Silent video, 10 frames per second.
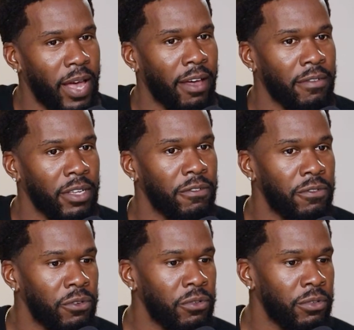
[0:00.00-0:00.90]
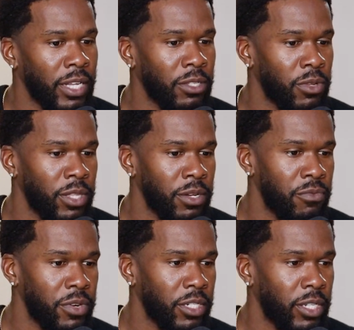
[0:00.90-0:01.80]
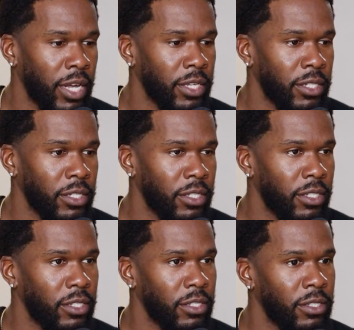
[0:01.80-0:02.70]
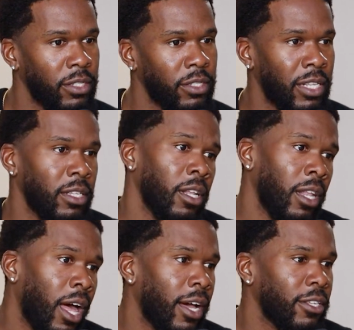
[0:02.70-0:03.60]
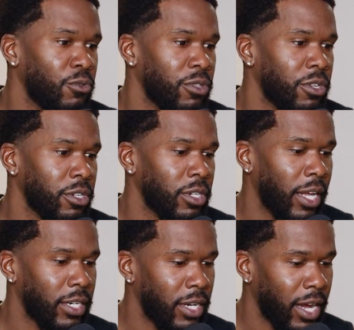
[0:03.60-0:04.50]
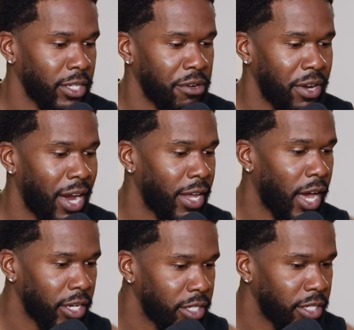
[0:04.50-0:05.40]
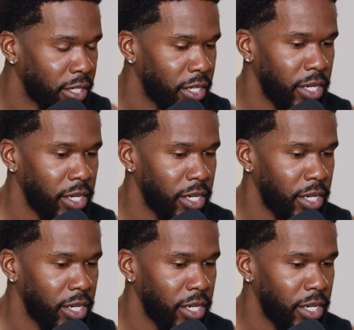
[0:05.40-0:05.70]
having food that's within reach that aligns with your like dietary ideology,